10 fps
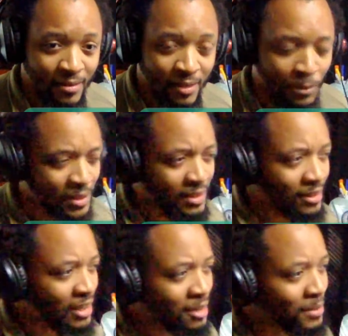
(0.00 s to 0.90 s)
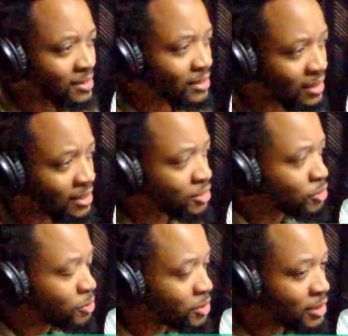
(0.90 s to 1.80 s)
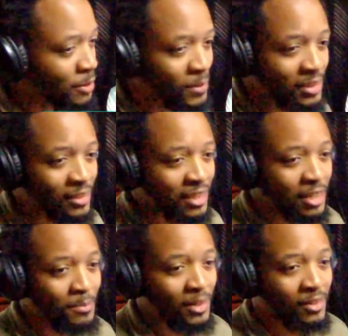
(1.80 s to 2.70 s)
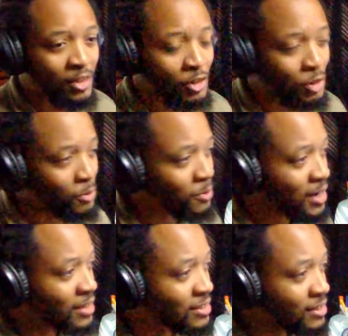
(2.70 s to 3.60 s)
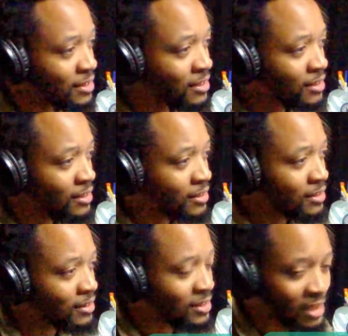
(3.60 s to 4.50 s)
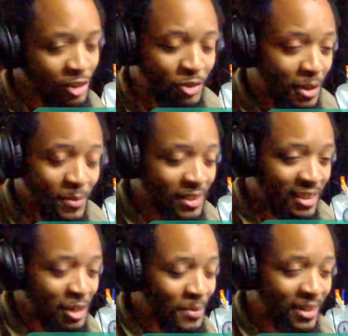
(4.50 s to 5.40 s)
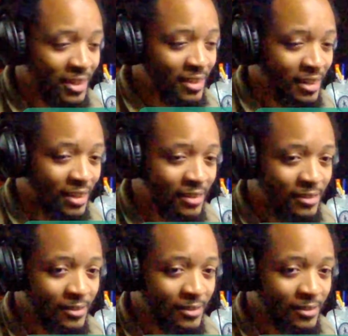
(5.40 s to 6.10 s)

They wasn't thinking about the Constitution. They wasn't thinking about your rights, this country. They wasn't thinking about any of that.